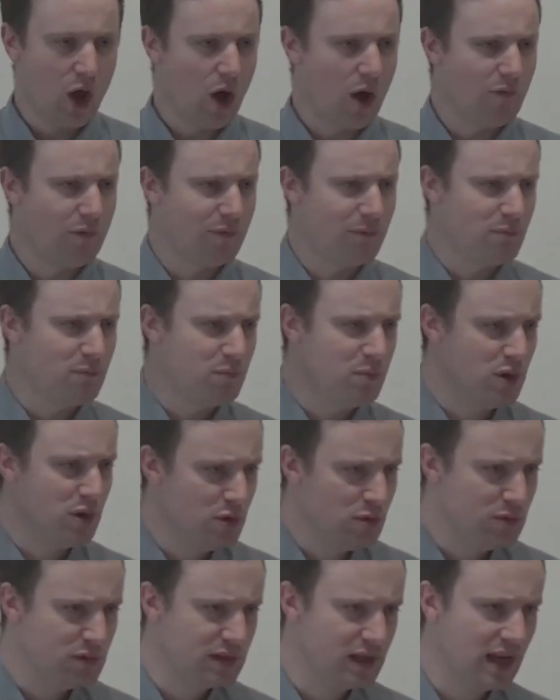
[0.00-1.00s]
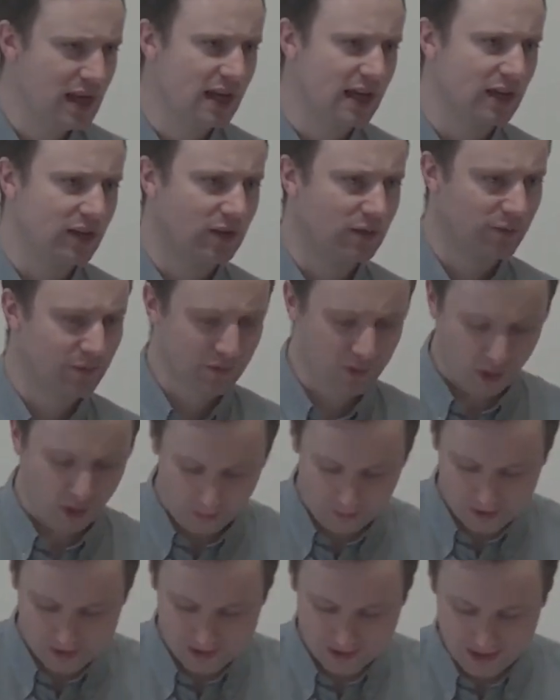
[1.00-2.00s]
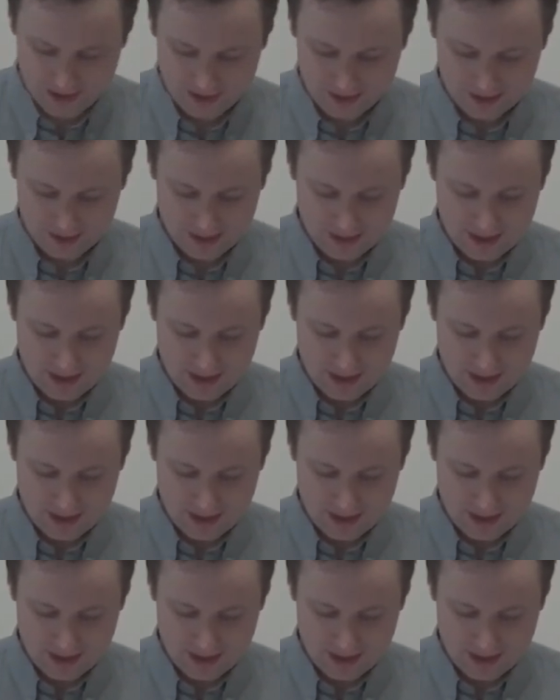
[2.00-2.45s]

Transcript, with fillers: of music and of comedy.